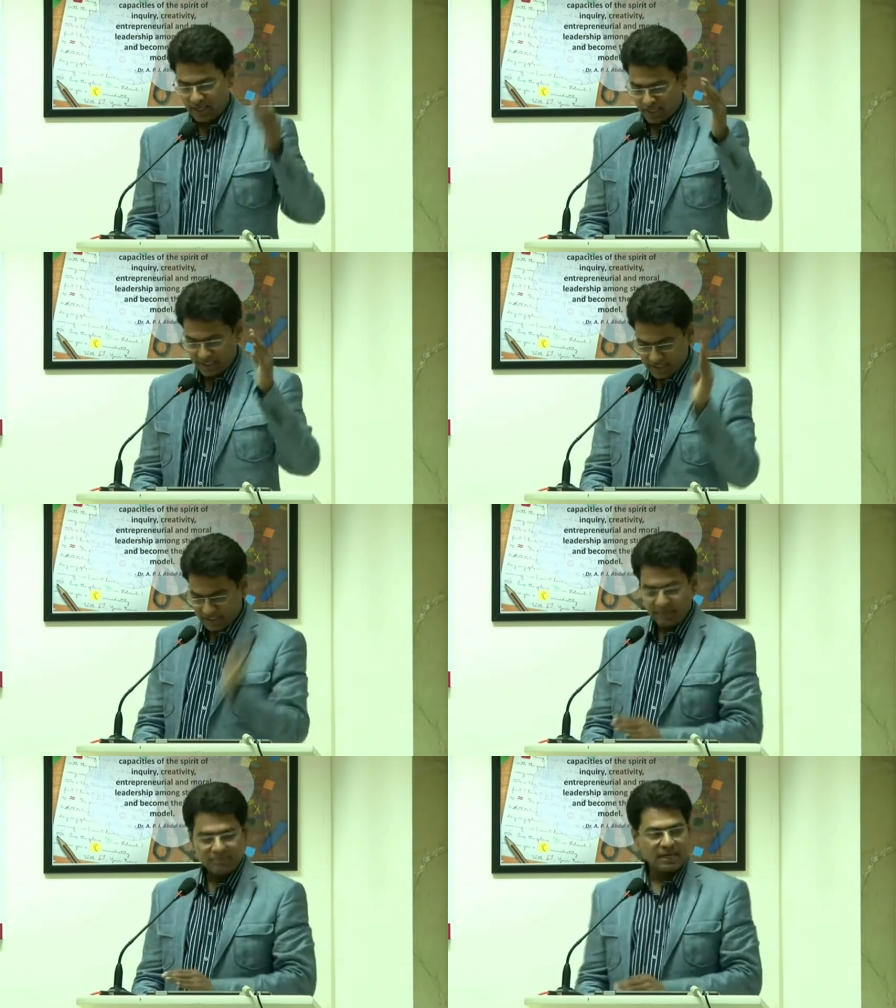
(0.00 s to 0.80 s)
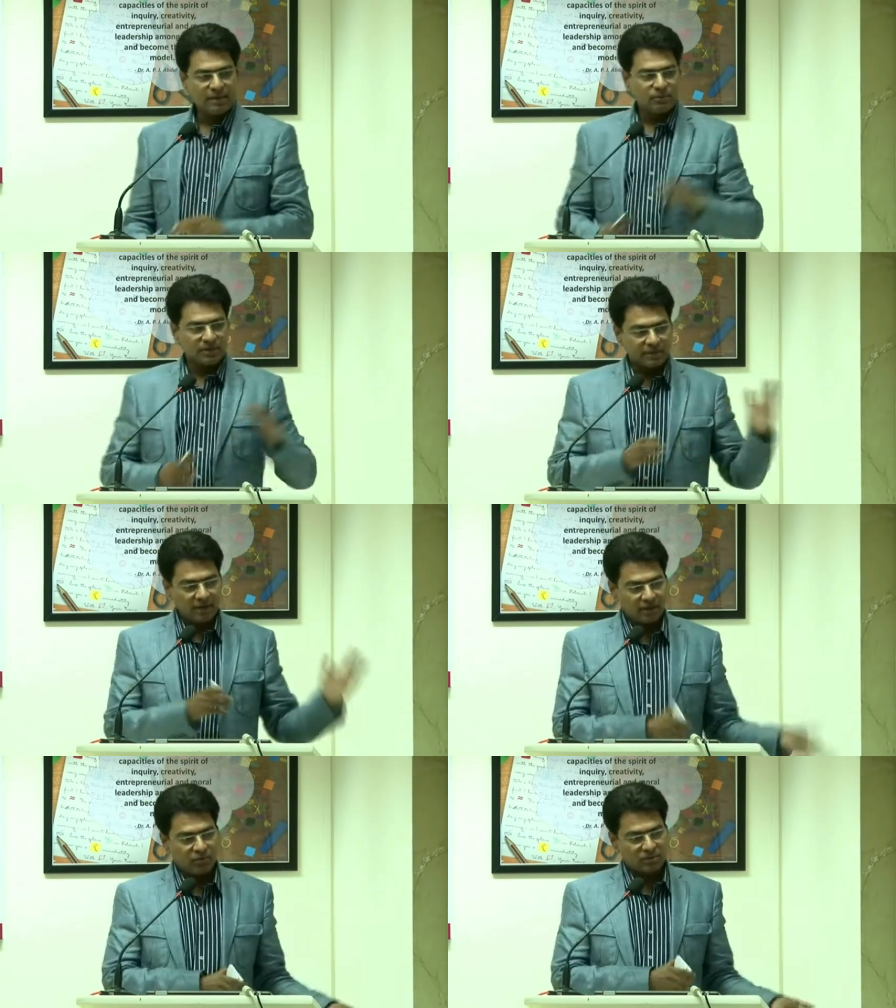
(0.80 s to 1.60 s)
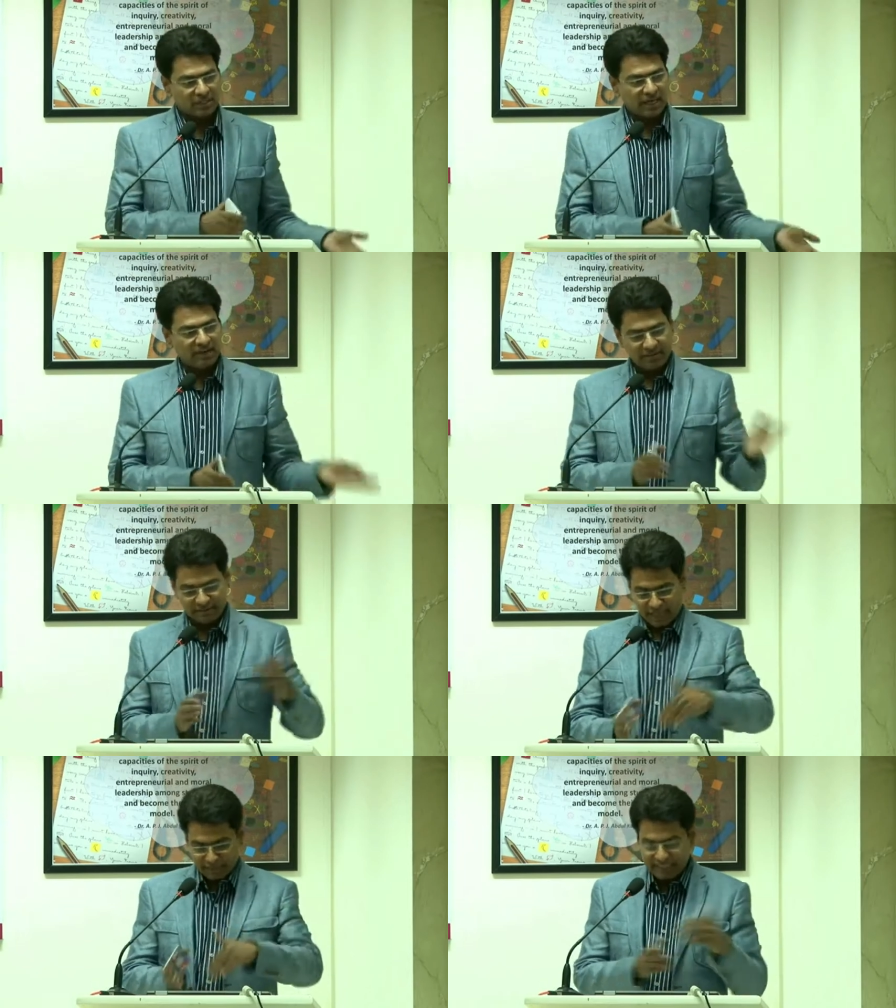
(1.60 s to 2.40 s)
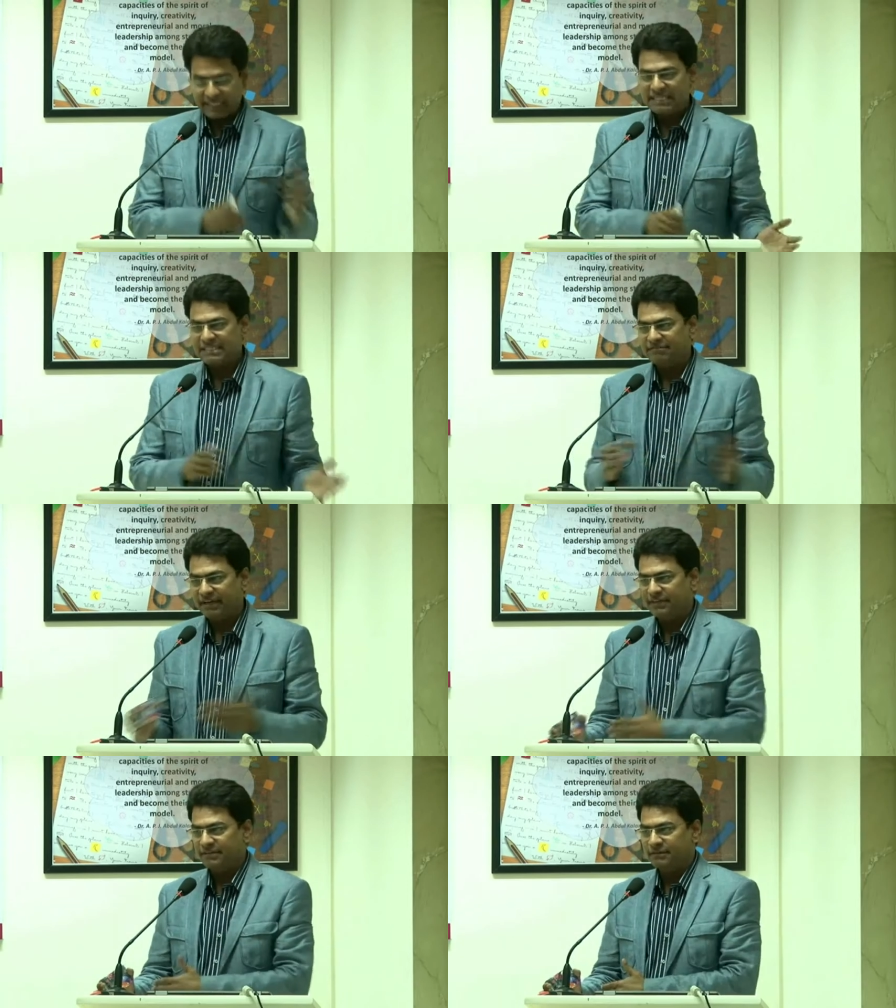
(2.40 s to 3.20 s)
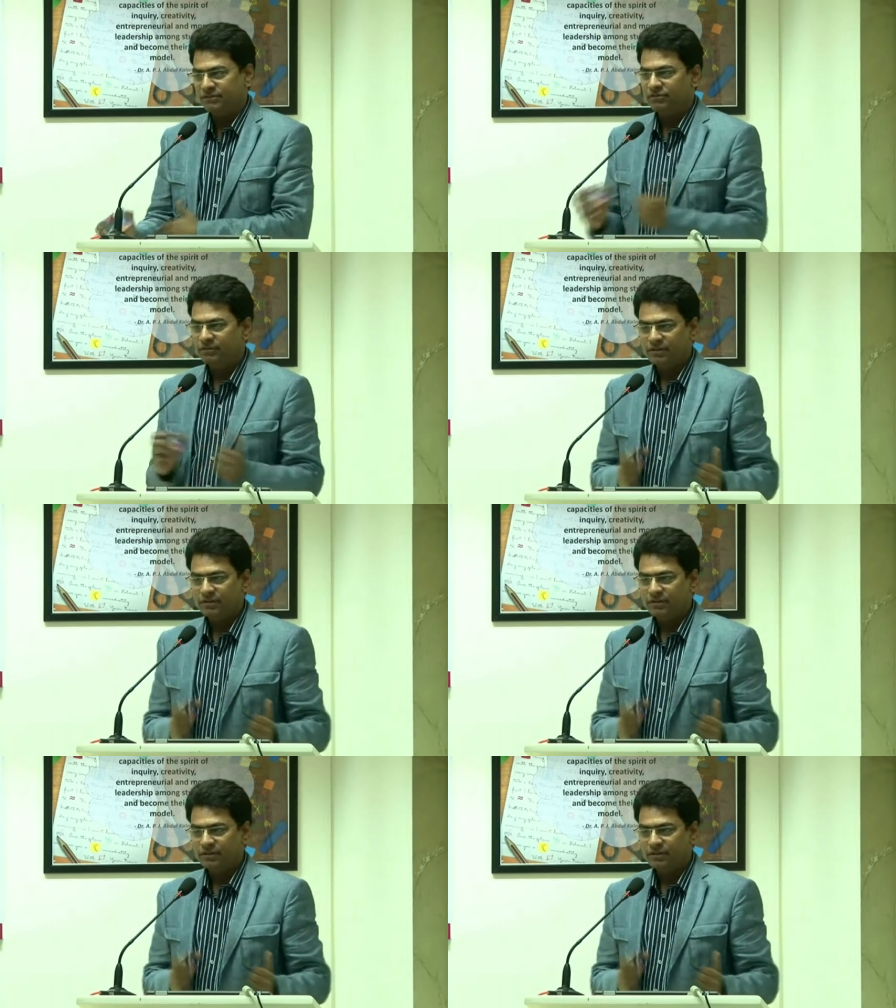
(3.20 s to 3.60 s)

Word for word: It's the same time when Iran was again simultaneously fighting with